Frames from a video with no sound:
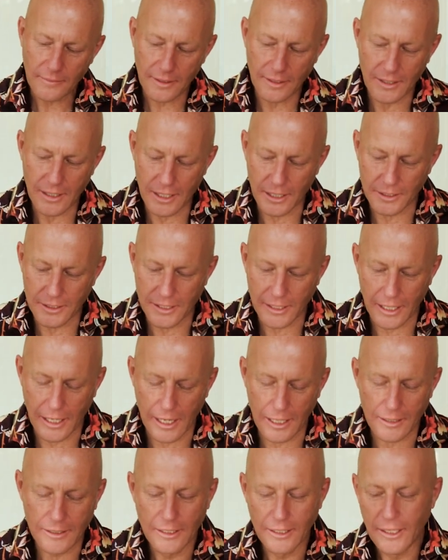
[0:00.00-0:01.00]
and
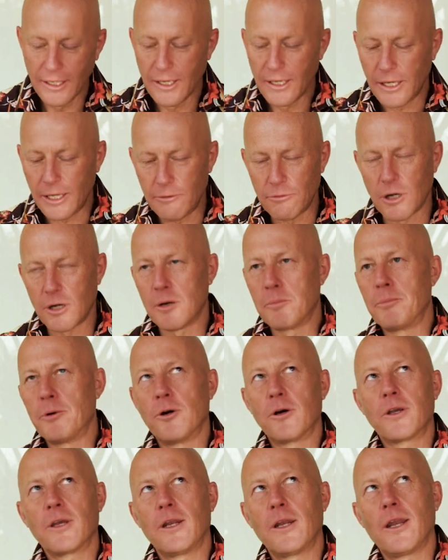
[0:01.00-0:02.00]
uh, he wrote a
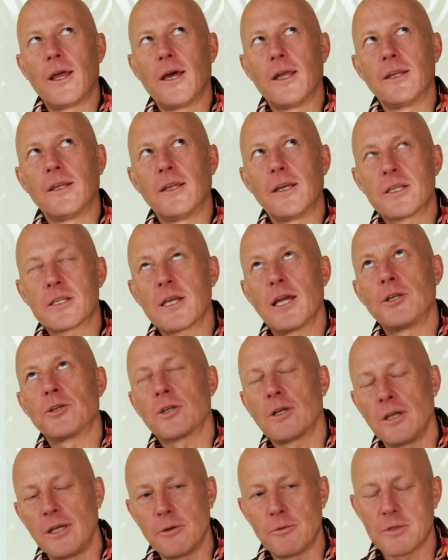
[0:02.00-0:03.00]
book, and, and
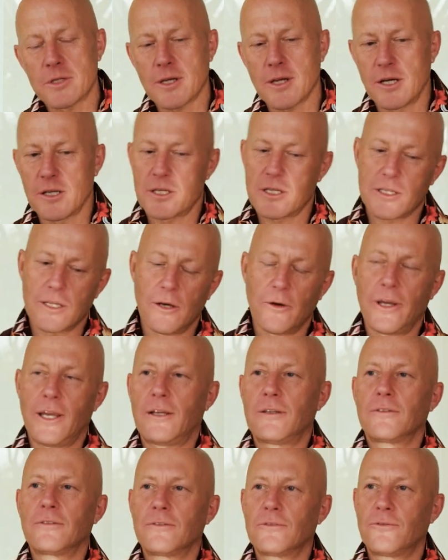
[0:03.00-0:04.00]
essentially it was kind of Stoic
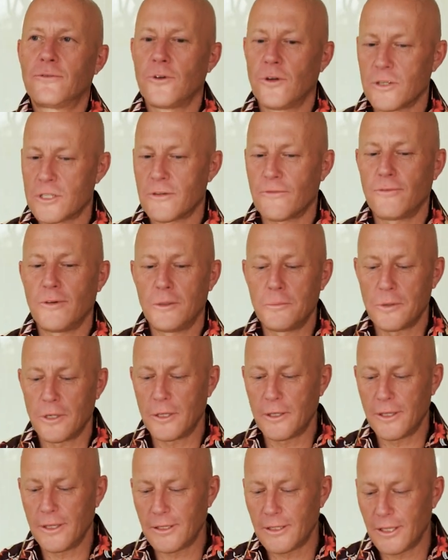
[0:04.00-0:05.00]
philosophy, but
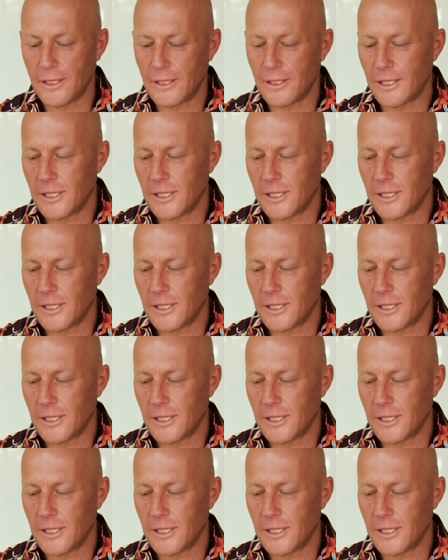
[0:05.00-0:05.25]
it, it,